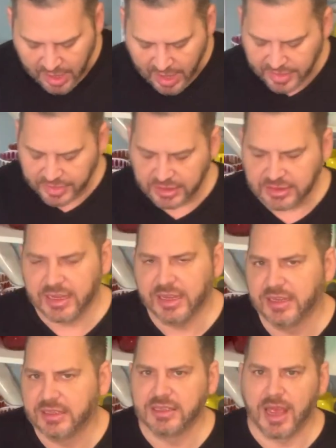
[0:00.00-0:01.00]
And this
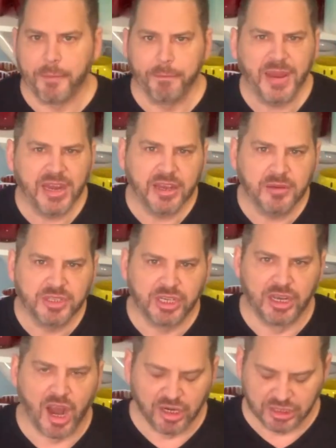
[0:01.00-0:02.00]
is a medium to
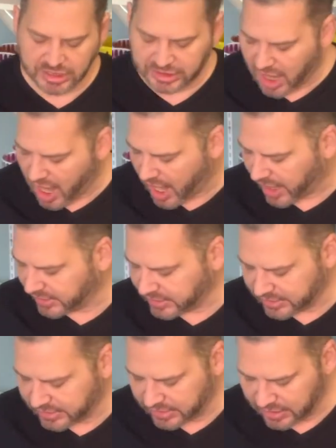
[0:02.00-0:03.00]
large size